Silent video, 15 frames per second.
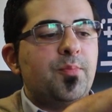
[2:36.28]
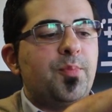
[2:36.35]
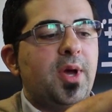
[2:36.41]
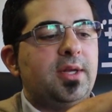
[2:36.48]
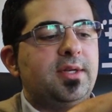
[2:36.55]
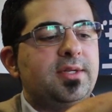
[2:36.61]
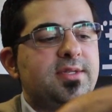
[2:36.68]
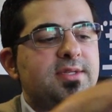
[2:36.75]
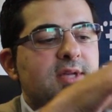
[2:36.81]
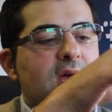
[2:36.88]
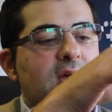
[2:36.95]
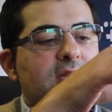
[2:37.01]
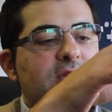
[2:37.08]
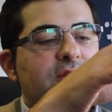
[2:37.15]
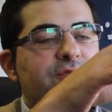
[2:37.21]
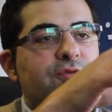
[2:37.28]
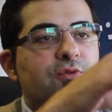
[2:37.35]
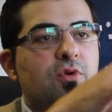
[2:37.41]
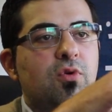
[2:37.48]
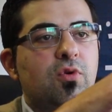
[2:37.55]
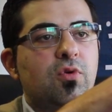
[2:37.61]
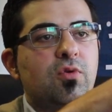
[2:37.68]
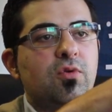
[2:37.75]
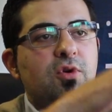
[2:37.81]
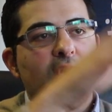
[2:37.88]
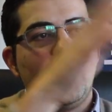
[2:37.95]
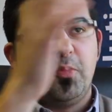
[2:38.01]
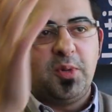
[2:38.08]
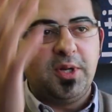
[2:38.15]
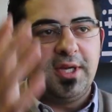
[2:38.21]
but decided for
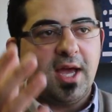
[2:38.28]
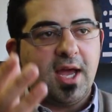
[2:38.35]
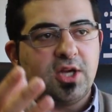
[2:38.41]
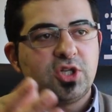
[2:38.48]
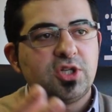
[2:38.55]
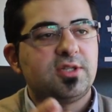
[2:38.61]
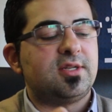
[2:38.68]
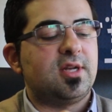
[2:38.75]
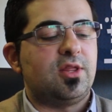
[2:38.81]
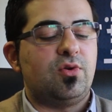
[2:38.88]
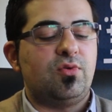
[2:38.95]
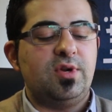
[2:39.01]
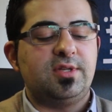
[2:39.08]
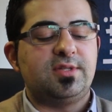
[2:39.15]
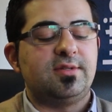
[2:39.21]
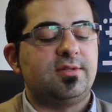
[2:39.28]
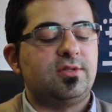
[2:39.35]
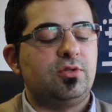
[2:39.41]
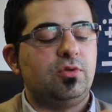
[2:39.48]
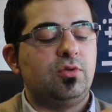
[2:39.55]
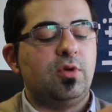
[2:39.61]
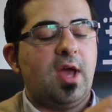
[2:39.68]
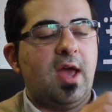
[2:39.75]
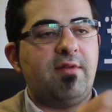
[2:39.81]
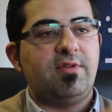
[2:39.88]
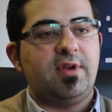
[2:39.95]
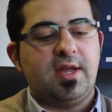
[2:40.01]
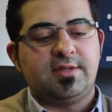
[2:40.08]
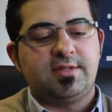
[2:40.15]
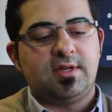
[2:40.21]
complications and other reasons to have
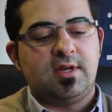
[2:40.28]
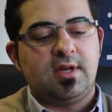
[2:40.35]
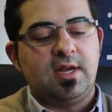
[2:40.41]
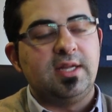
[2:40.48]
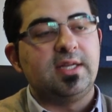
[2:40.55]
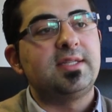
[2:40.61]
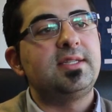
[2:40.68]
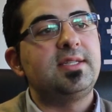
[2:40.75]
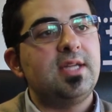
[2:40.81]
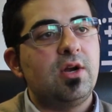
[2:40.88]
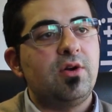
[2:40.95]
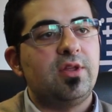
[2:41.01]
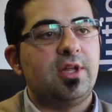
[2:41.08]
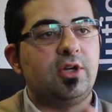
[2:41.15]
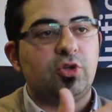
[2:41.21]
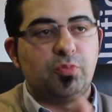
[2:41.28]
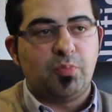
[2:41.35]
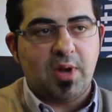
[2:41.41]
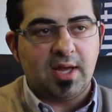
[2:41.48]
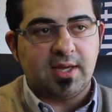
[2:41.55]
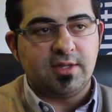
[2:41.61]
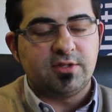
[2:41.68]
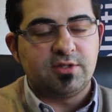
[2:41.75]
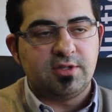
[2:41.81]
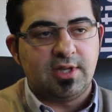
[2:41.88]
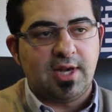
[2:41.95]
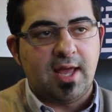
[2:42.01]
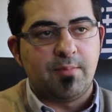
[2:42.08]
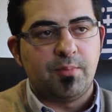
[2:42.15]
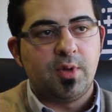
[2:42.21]
it as an exterior that could plug into
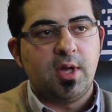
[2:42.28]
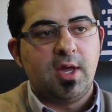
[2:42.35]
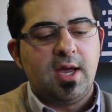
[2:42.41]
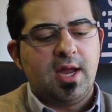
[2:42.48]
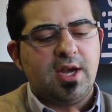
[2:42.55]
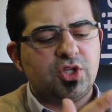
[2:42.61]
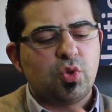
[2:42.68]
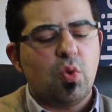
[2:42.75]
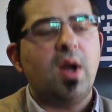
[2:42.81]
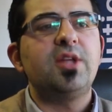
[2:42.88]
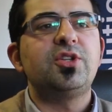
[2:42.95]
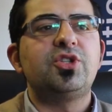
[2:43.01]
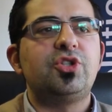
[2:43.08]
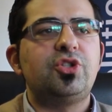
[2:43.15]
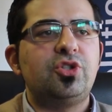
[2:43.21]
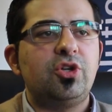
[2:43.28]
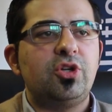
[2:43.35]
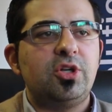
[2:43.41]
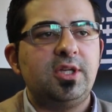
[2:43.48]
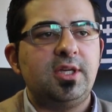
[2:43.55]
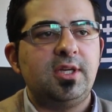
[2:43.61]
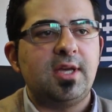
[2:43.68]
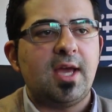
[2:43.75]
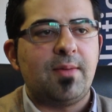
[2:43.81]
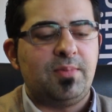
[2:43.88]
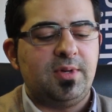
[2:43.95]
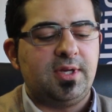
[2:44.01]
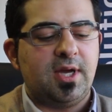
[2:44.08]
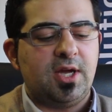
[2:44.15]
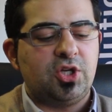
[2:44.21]
the lamp. And it's quite a sturdy
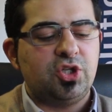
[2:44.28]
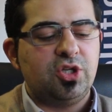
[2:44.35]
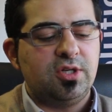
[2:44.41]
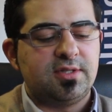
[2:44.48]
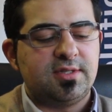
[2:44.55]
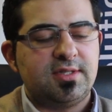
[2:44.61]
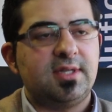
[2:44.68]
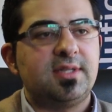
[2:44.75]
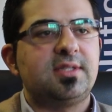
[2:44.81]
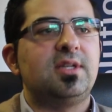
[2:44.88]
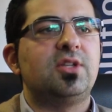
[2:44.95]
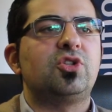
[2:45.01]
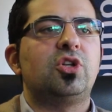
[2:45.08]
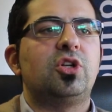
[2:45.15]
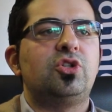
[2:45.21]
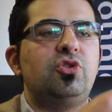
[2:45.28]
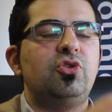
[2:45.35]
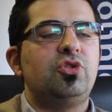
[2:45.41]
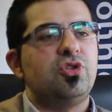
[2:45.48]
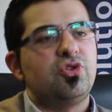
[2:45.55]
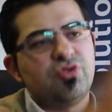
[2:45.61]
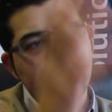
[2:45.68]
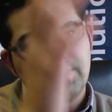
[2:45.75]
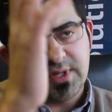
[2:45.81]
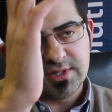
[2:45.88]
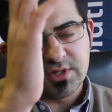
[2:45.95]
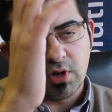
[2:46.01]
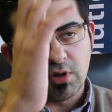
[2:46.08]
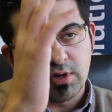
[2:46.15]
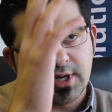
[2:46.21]
application. It sticks in, it's got a 2 to 3
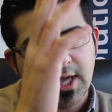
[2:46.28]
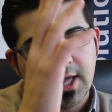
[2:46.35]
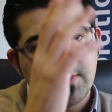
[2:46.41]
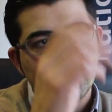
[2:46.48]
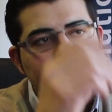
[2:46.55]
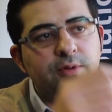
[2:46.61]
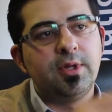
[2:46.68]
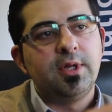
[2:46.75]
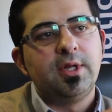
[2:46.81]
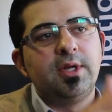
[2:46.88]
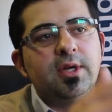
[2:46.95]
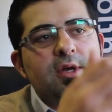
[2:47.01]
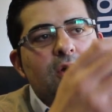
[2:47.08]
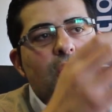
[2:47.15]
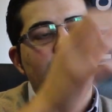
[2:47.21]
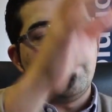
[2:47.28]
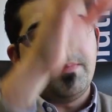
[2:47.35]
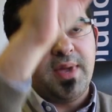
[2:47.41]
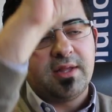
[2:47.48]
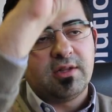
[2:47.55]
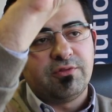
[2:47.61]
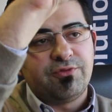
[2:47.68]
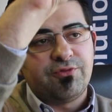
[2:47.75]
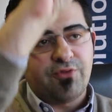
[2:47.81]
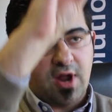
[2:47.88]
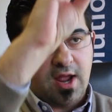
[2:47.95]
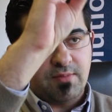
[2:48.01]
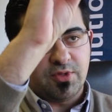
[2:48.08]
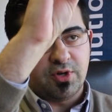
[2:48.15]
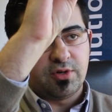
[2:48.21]
meter long cable. On a metal
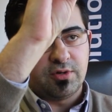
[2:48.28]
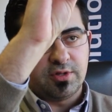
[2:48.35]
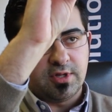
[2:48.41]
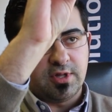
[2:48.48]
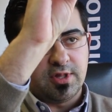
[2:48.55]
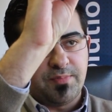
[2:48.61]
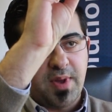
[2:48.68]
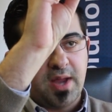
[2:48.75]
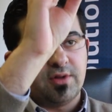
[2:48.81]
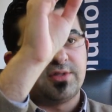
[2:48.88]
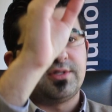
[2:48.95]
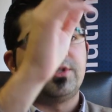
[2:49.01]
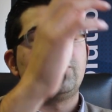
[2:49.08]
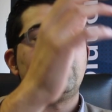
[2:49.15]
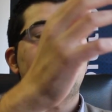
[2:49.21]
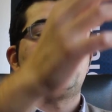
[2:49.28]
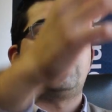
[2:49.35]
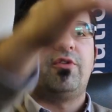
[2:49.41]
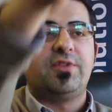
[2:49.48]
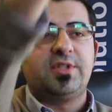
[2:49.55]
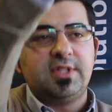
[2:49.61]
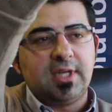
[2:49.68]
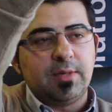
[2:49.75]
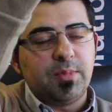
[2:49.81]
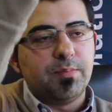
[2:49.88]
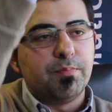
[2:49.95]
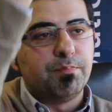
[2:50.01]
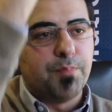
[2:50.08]
frame that the panel sits on, so it obviously can be